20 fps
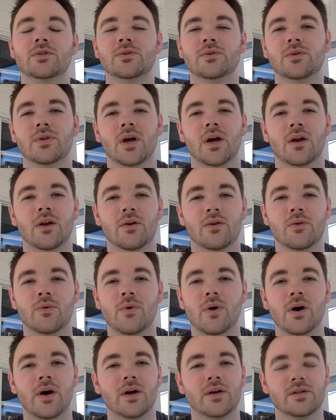do that.
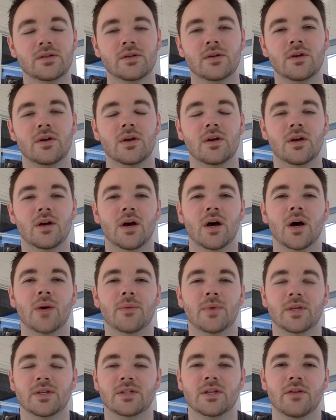Otherwise,
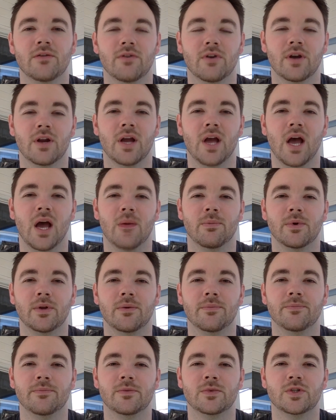that's never going to
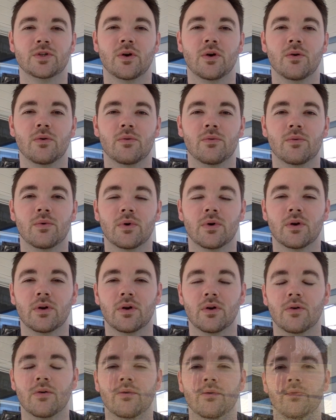happen. So we're going to
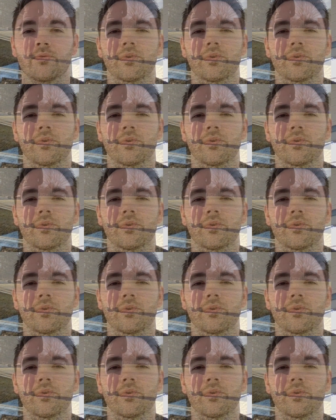go to a